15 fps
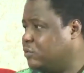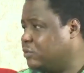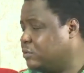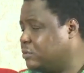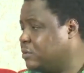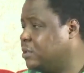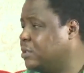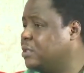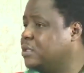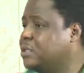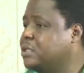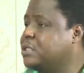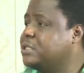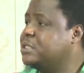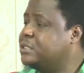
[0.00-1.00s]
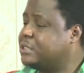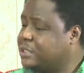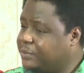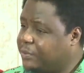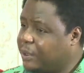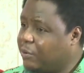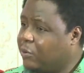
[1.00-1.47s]
The deeper one is
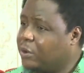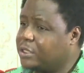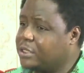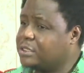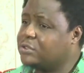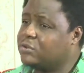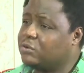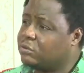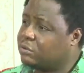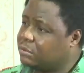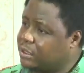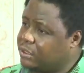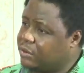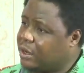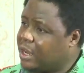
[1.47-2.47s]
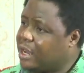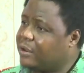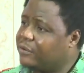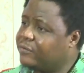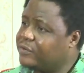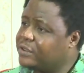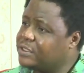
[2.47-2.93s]
to, have this kind of